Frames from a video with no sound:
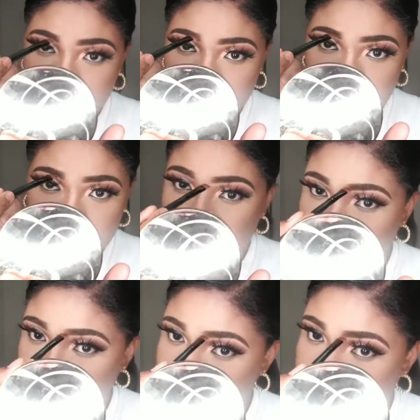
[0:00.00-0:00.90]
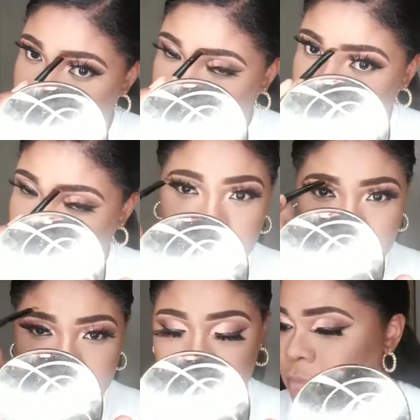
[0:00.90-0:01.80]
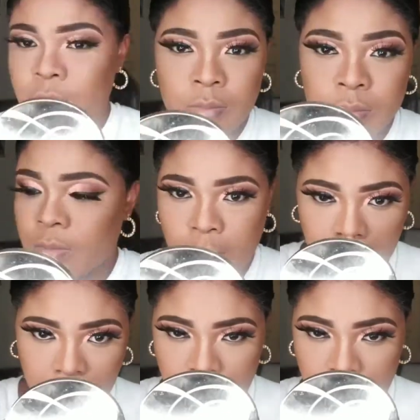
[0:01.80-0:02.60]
set that I paid like $20 for a whole set,